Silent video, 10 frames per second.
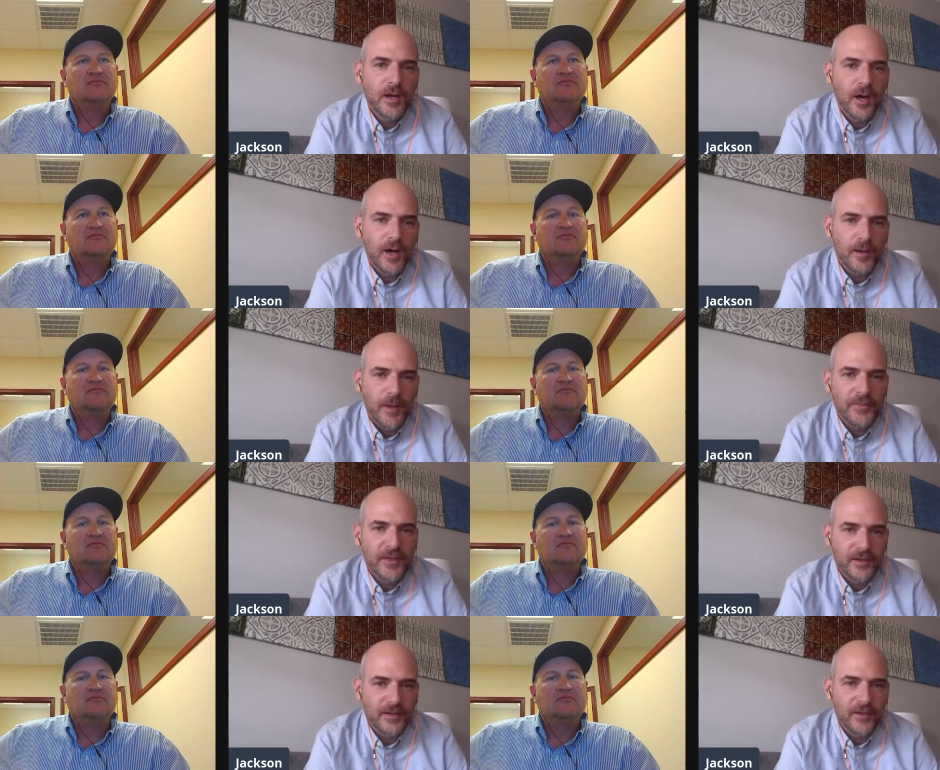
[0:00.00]
Speaker 1: Um, I
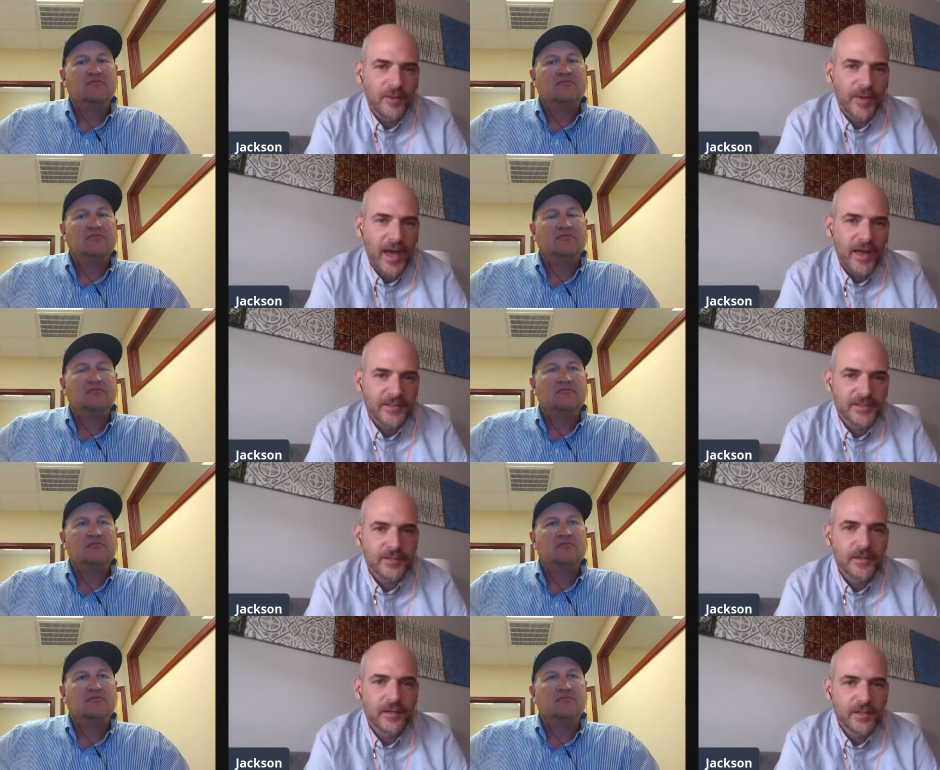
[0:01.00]
think in the
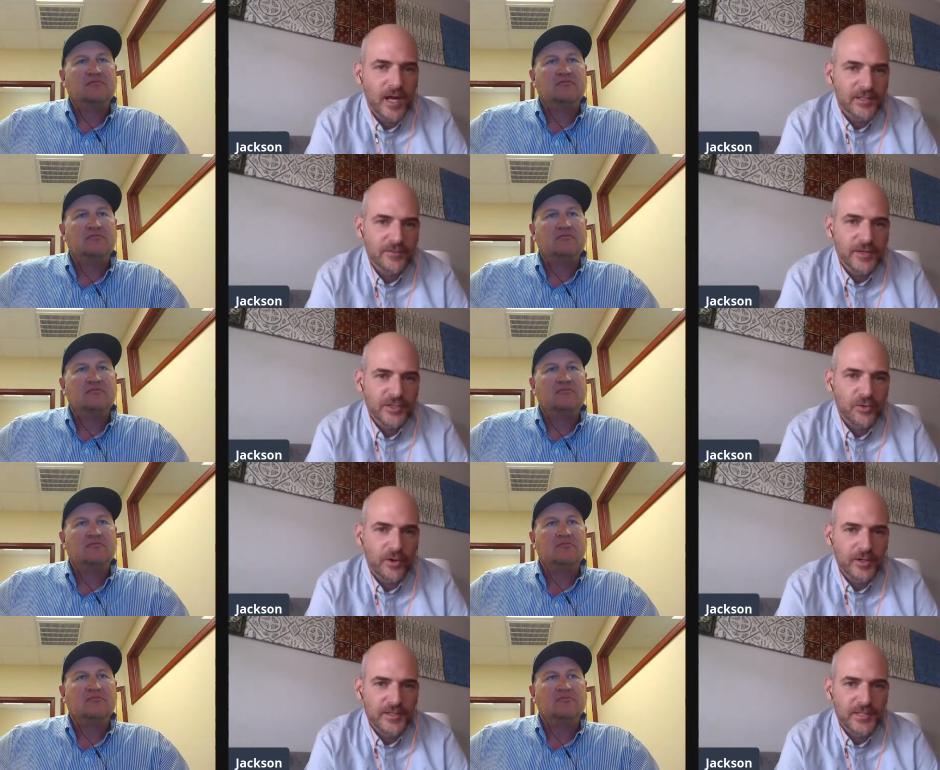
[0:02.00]
past, conservation
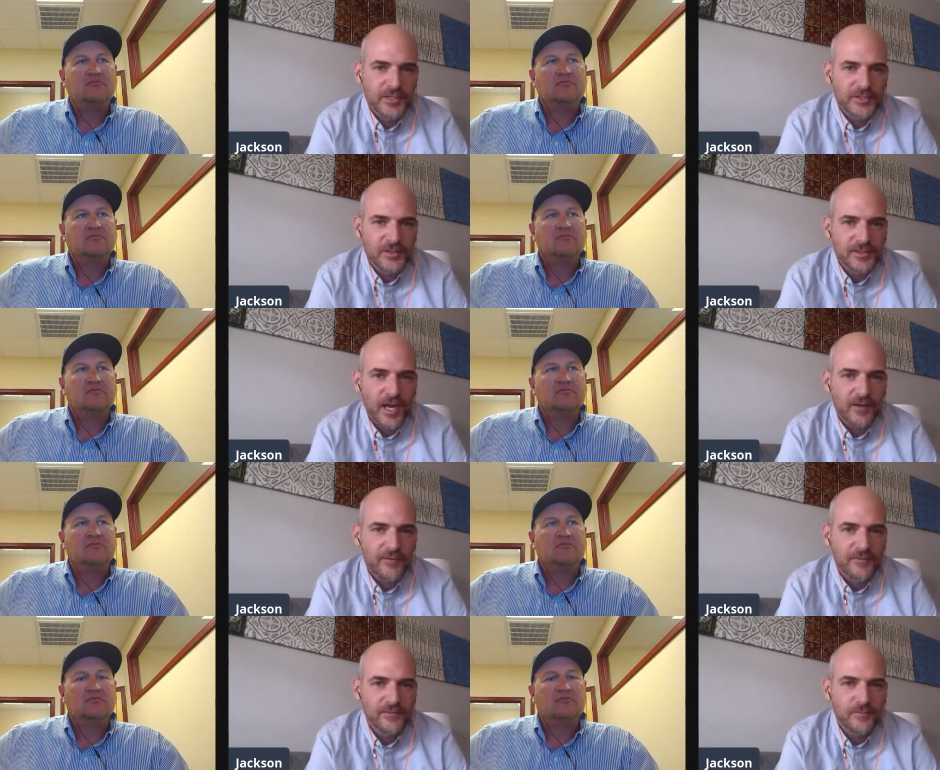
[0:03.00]
organizations kind
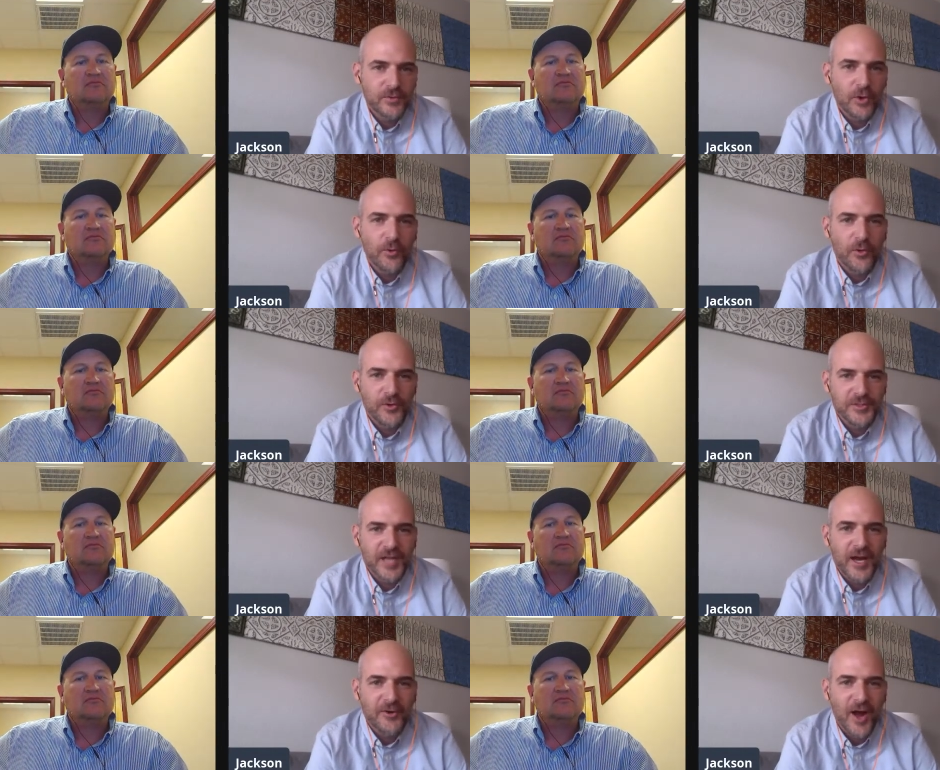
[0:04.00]
of you know those
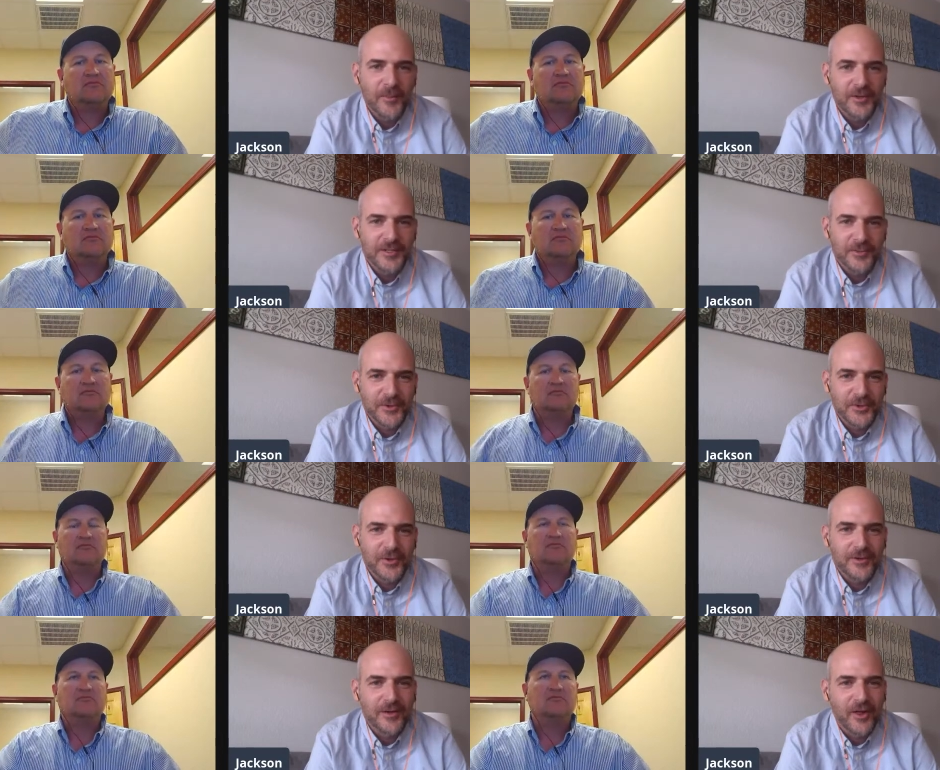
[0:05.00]
dioramas when you're
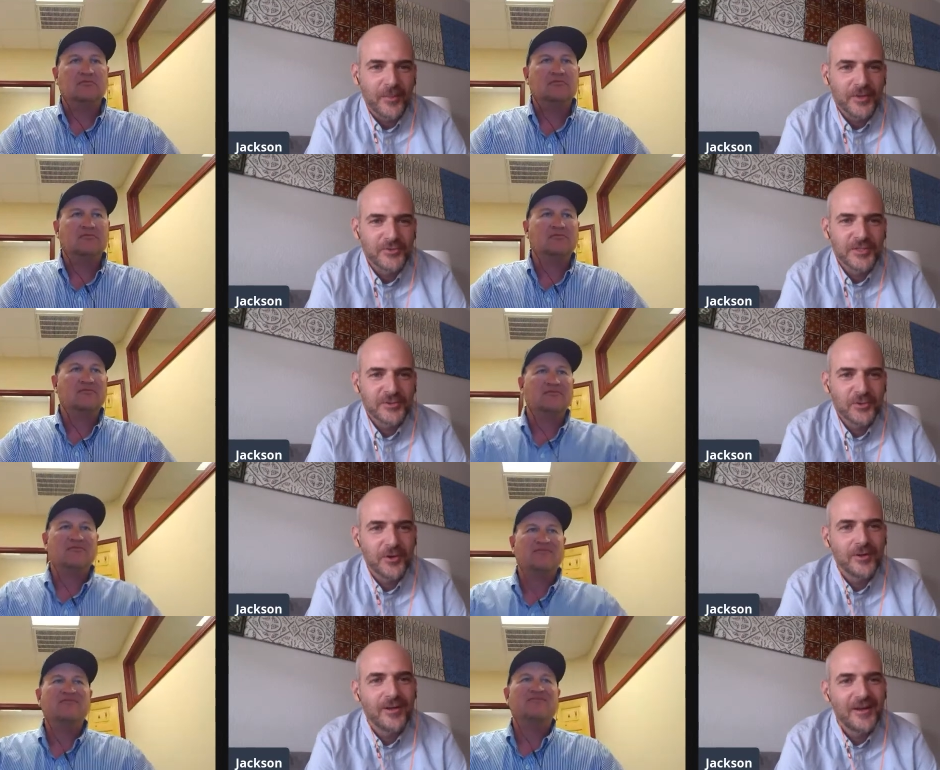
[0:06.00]
in elementary
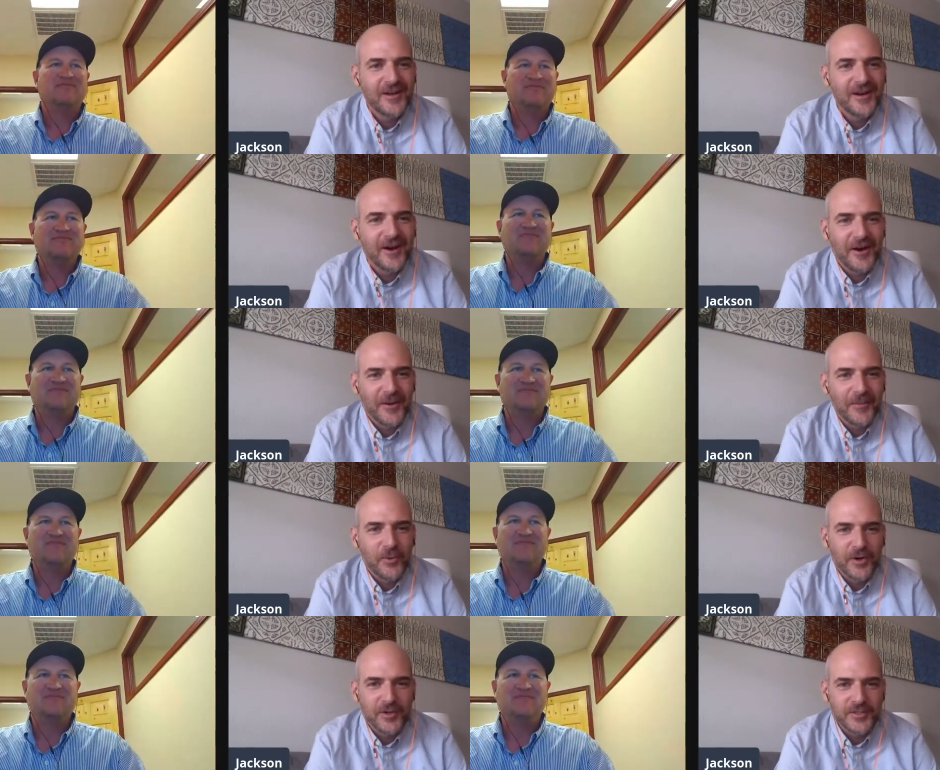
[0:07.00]
school um,
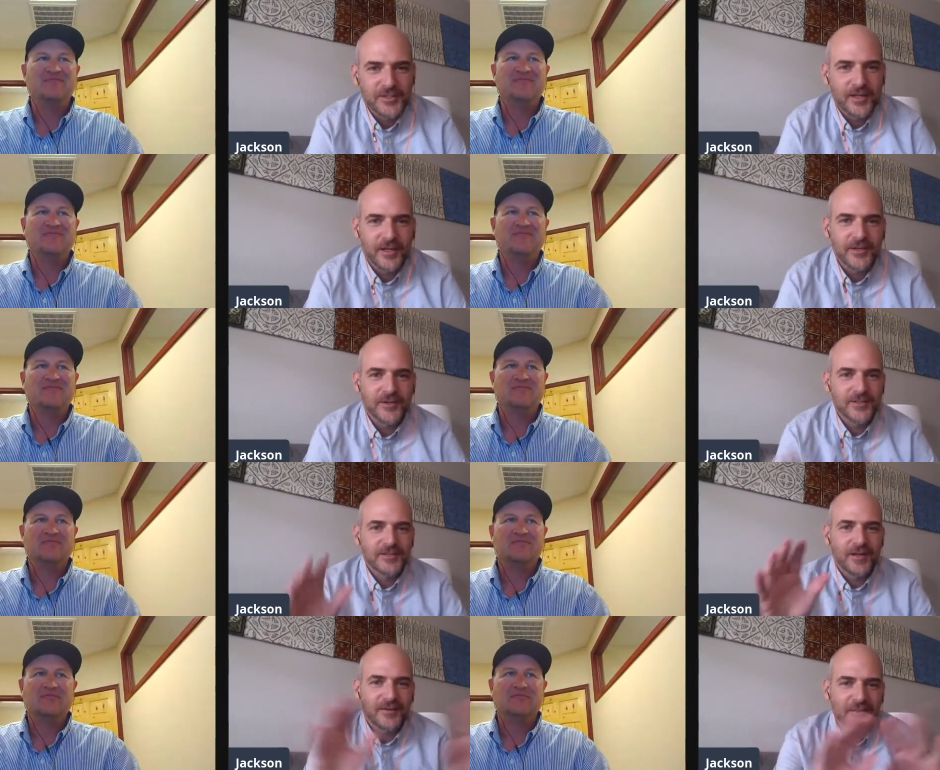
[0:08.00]
where it's just like here's
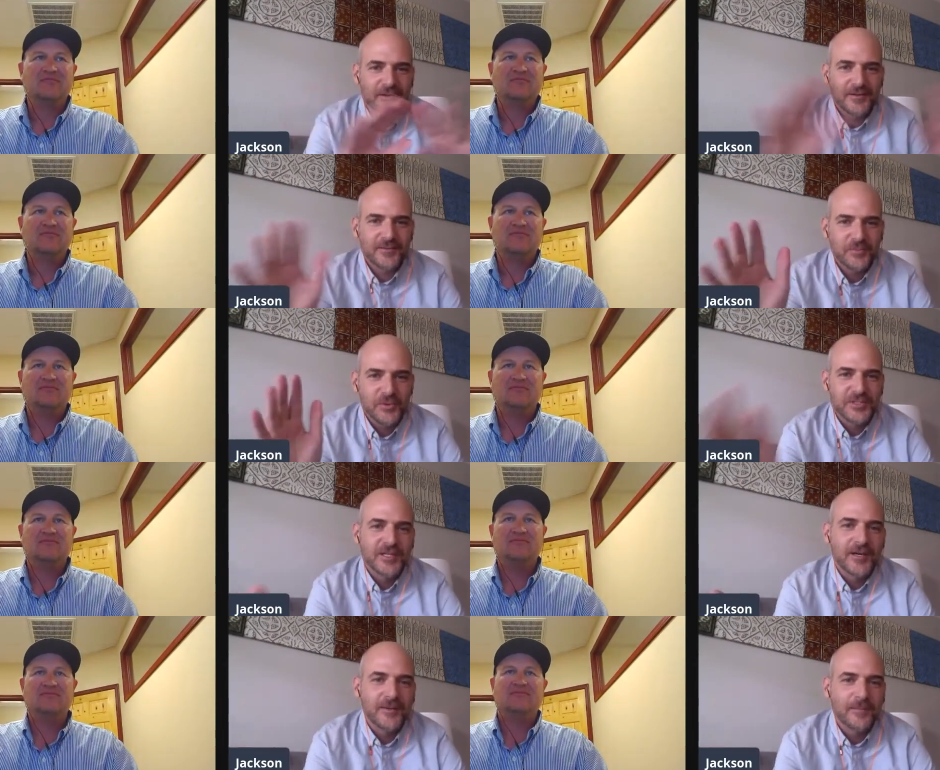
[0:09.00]
like this
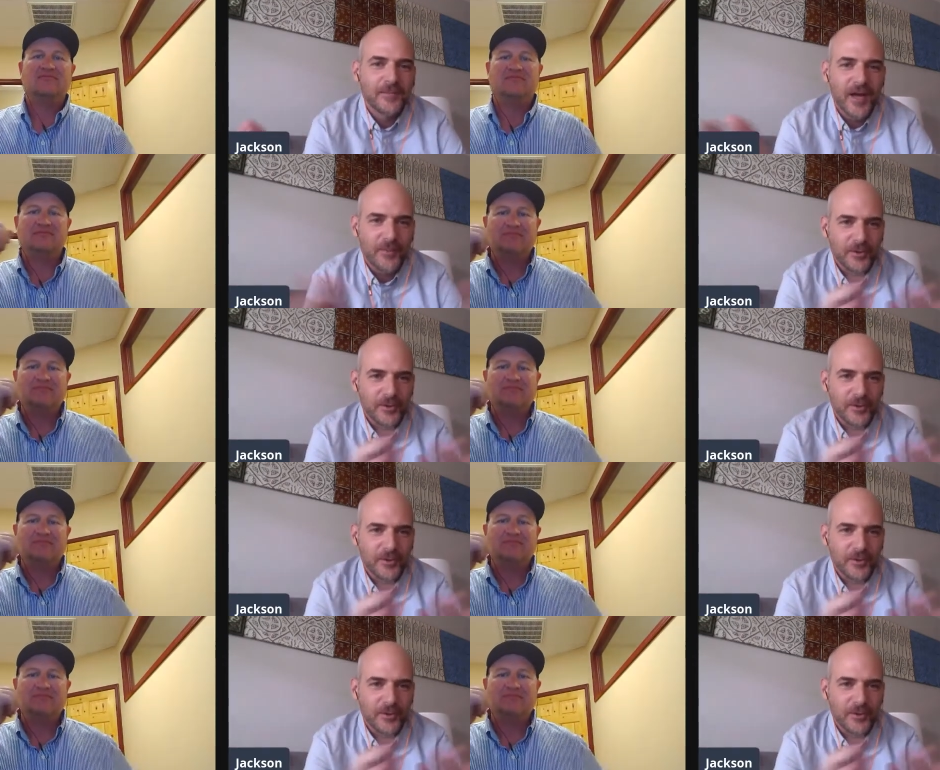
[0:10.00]
museum and we're